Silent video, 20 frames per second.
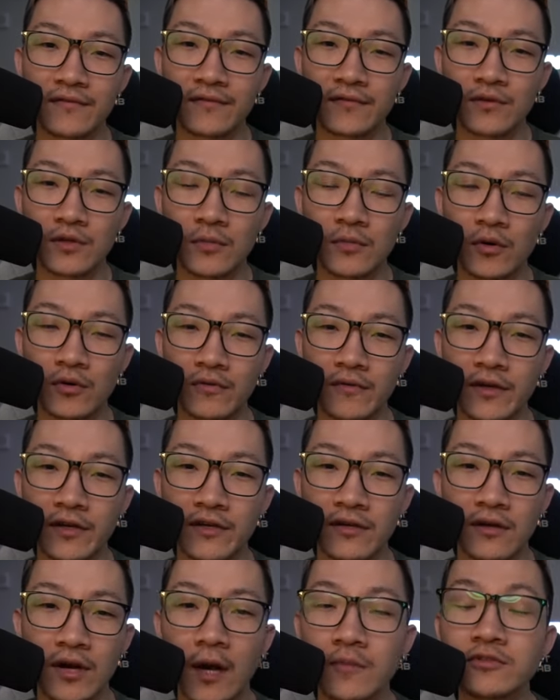for the opponent right
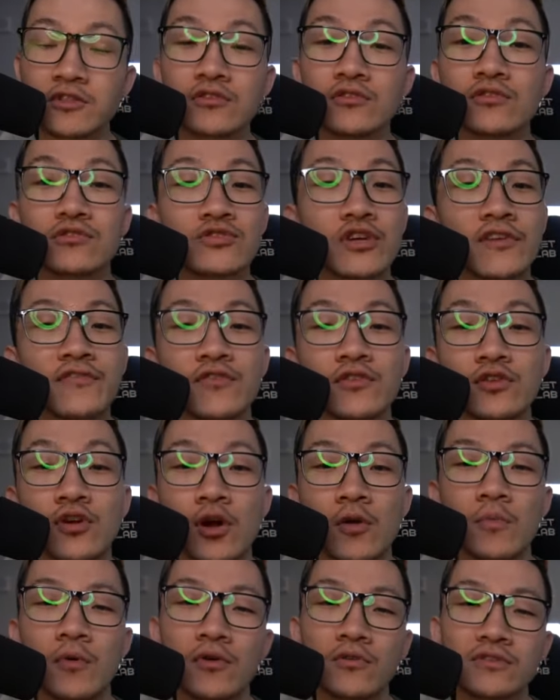here. I'm just going to go straight for a
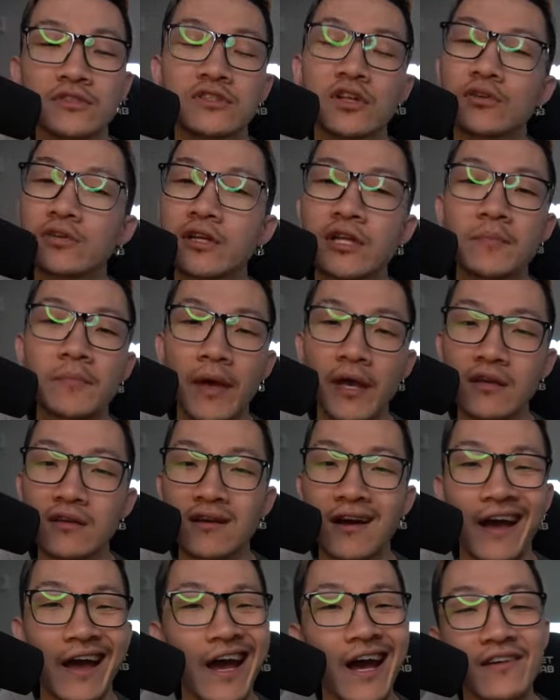Dark Pulse. No need to bait.
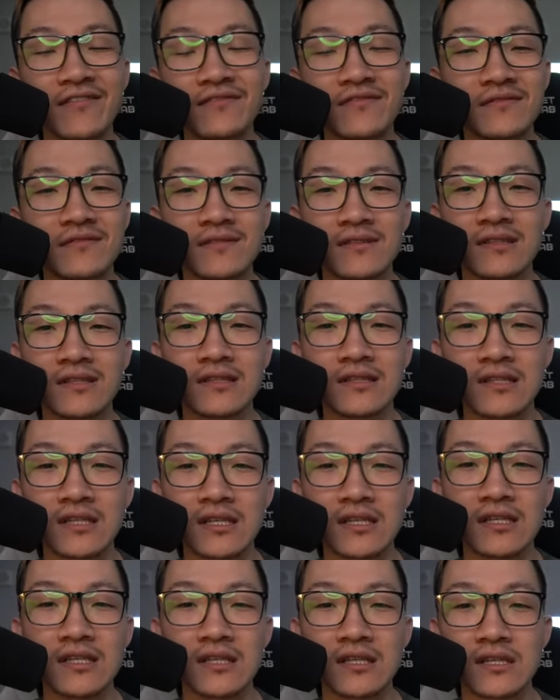I have
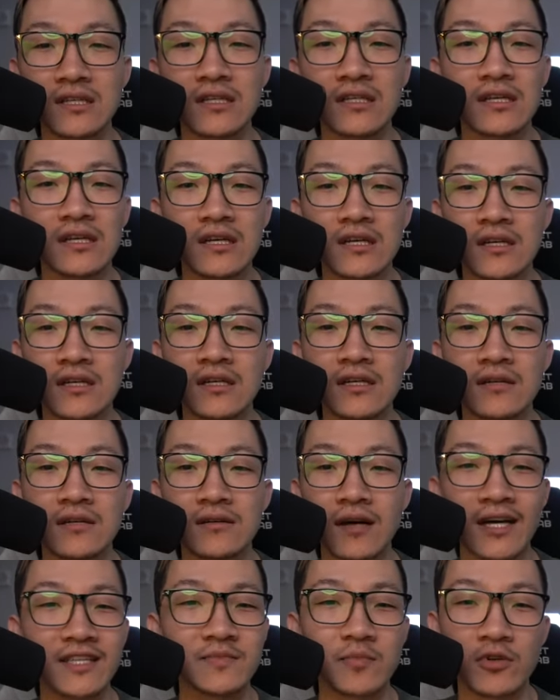the
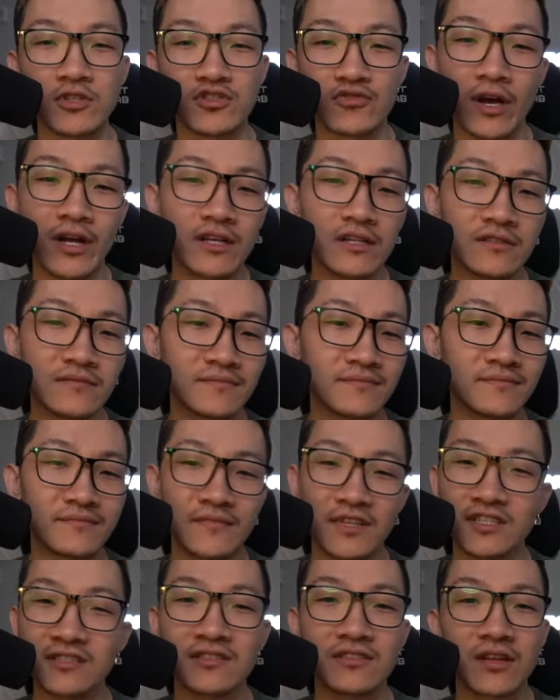Ice Punch ready.
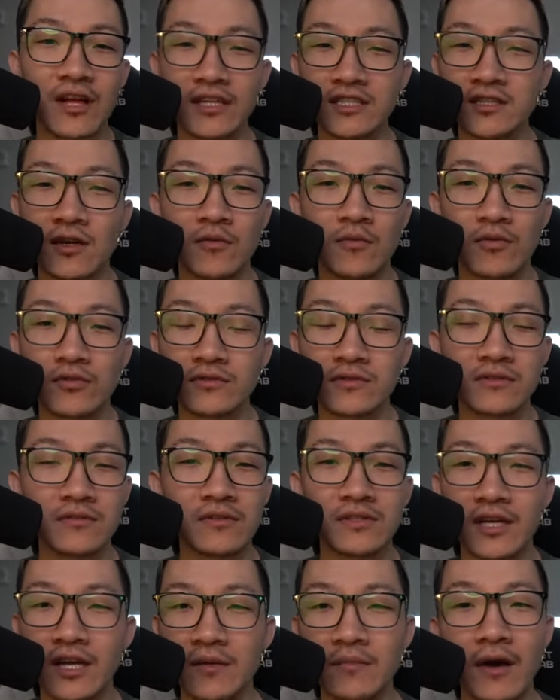This next Dark Pulse is
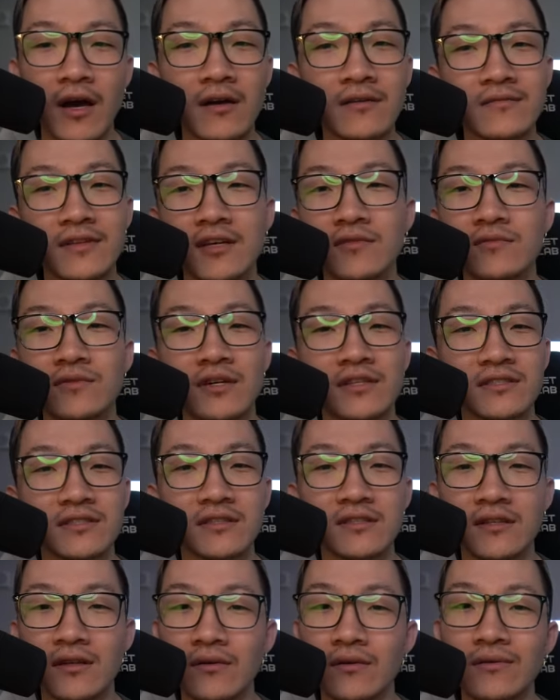going to take him out. They realize
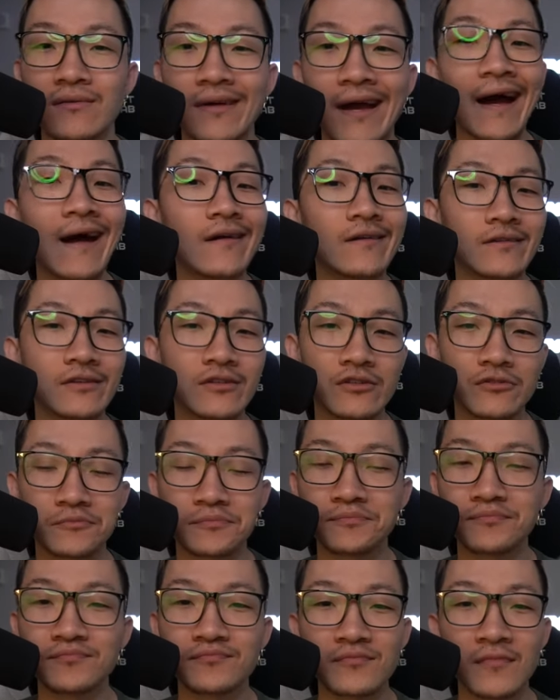it and they're out of here.
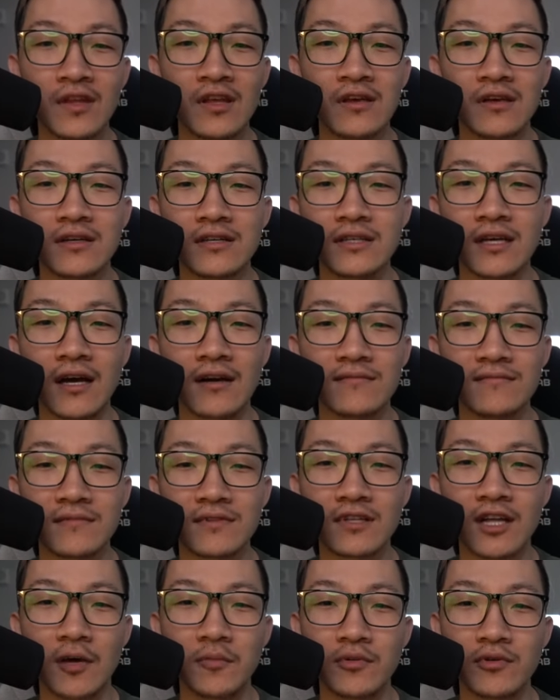Yeah,
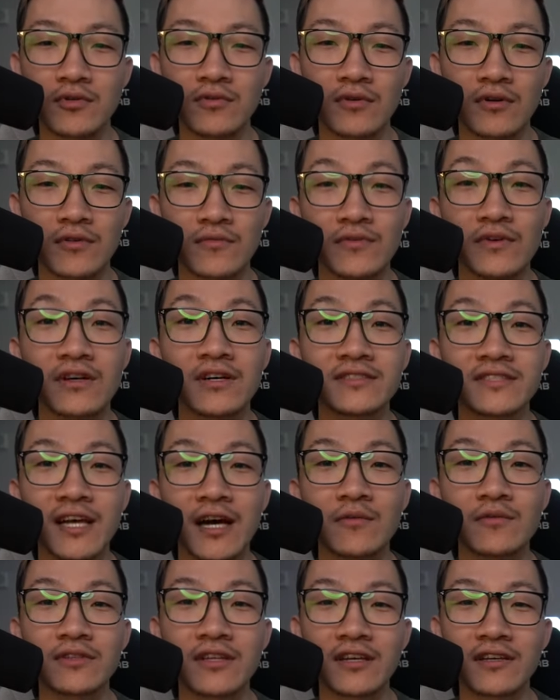a lot of people are going to realize
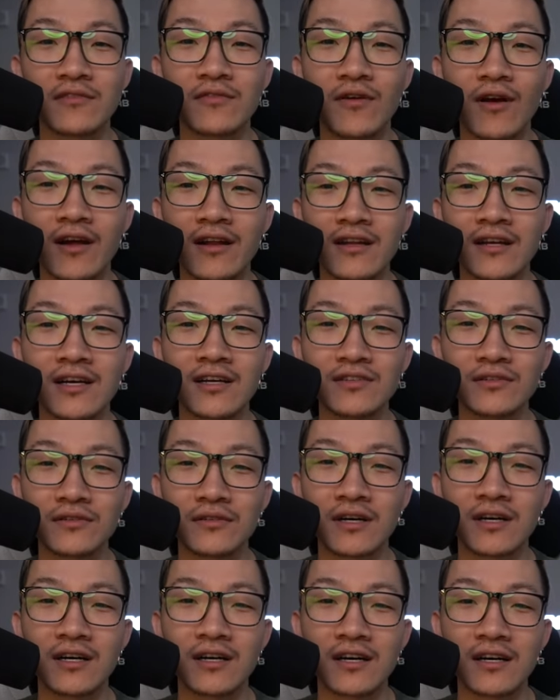that when they run
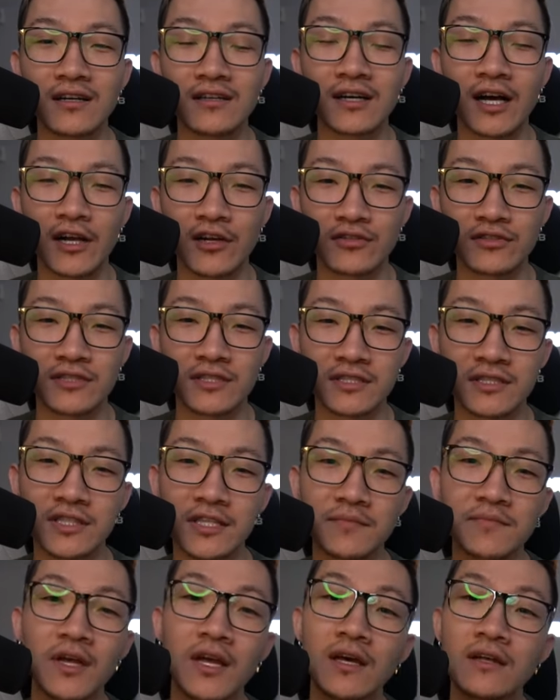Gligar into this
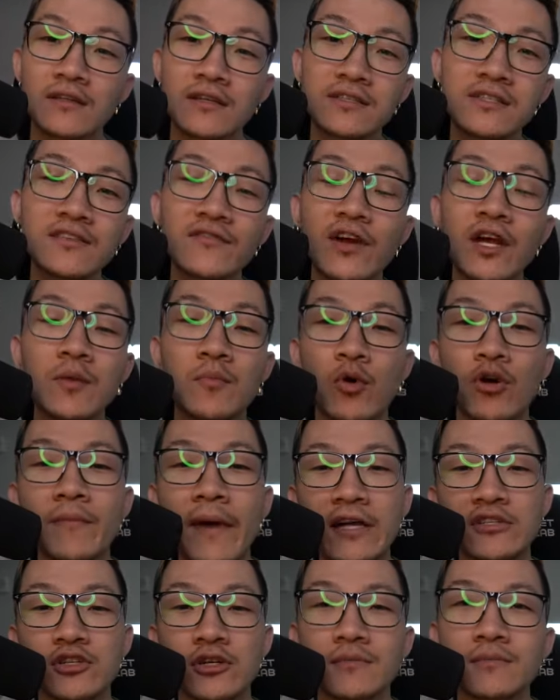team. This is a very important
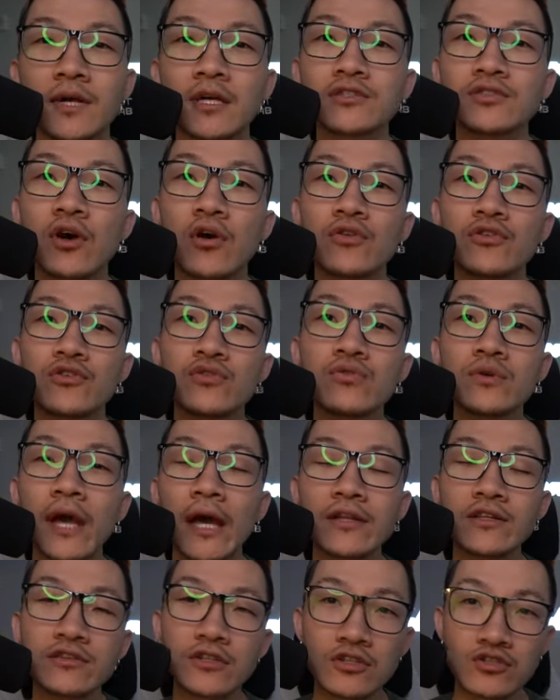matchup. So you
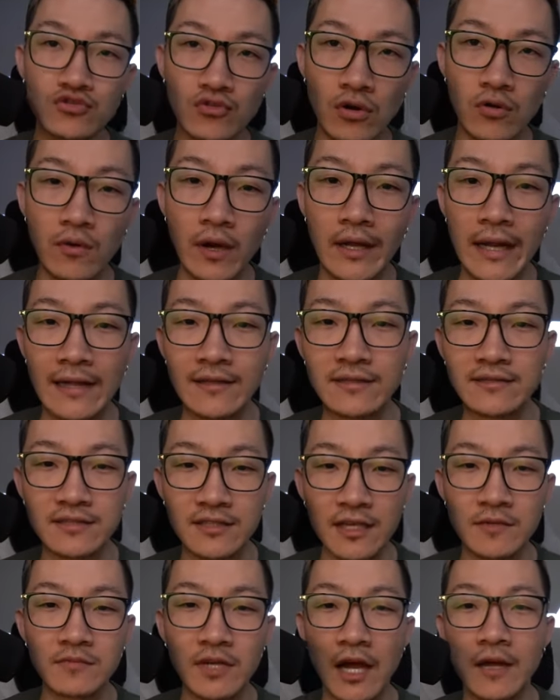get to the Drill Run at the
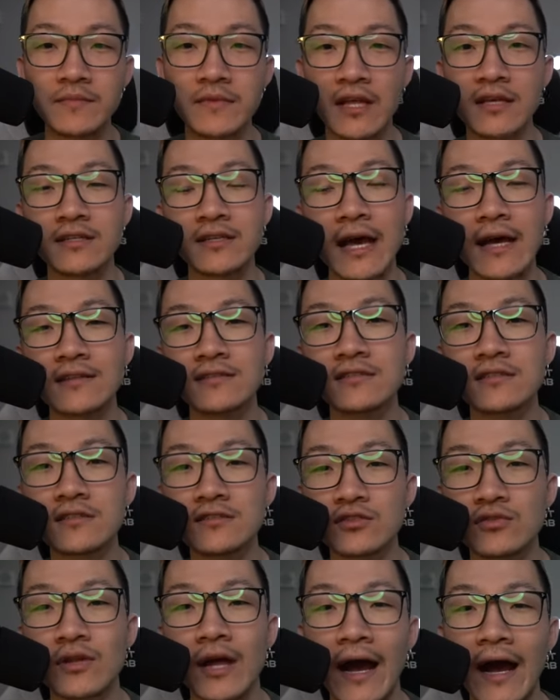same time they get
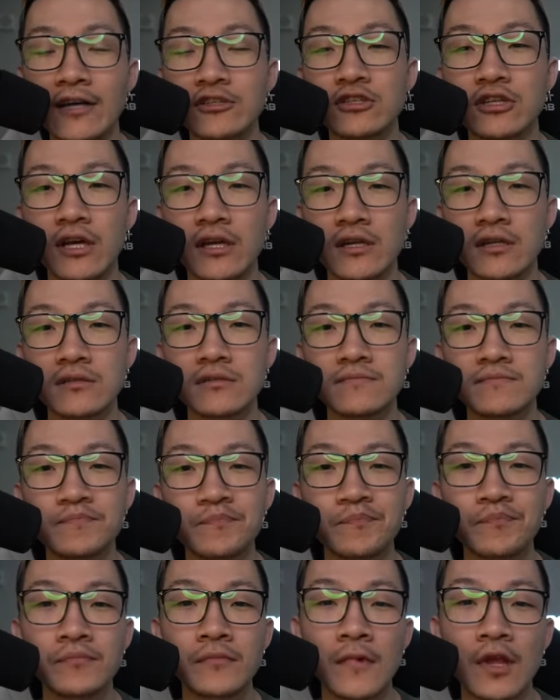to the Hydro Cannon.
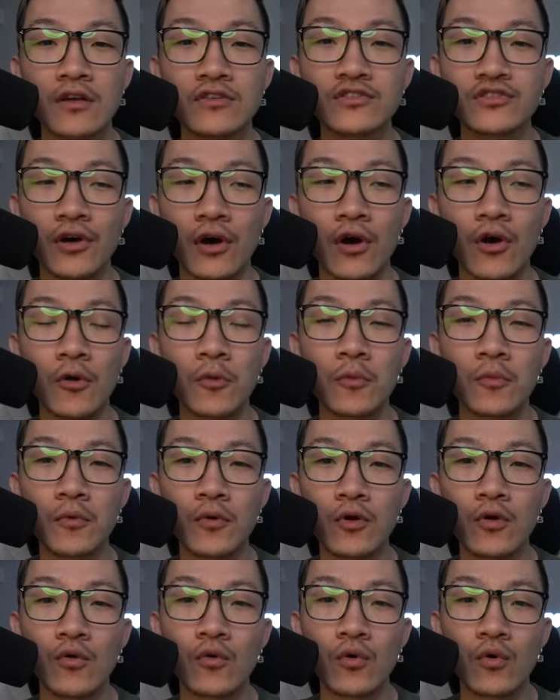So
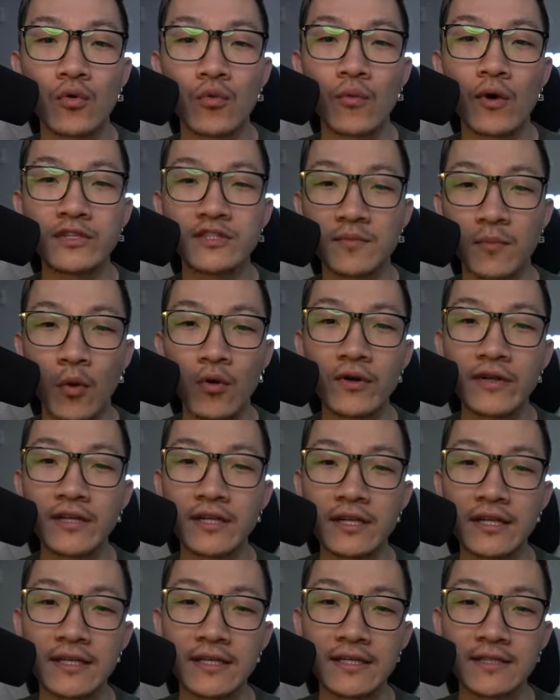what's
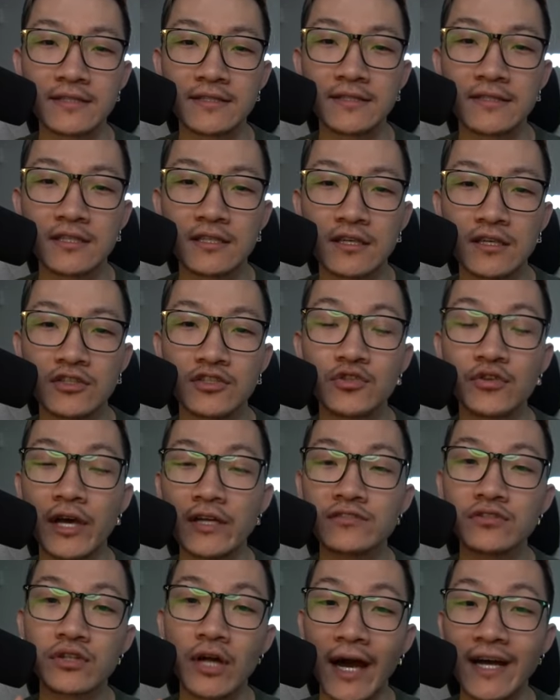important is you
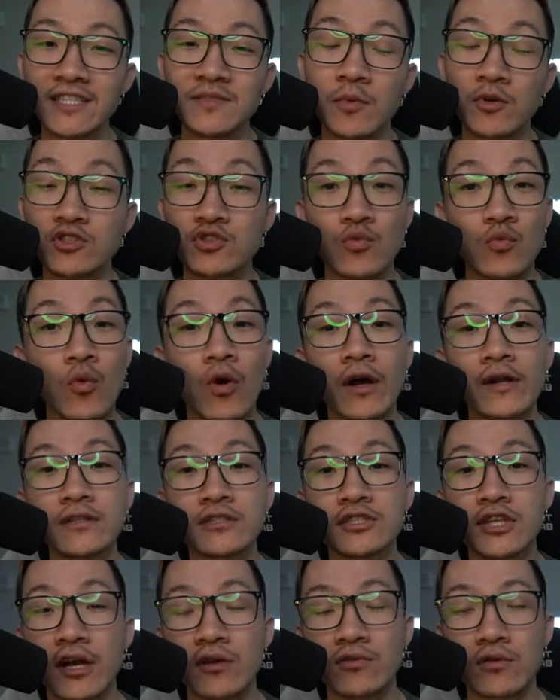get to the Ice Punch one
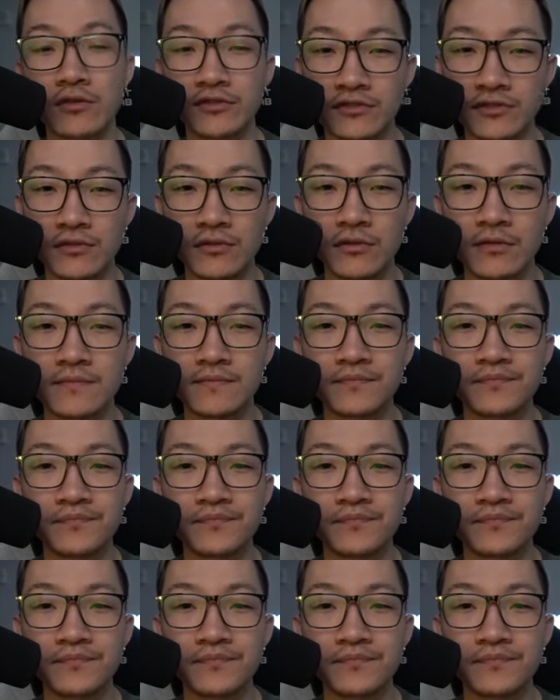Shadow Claw sooner.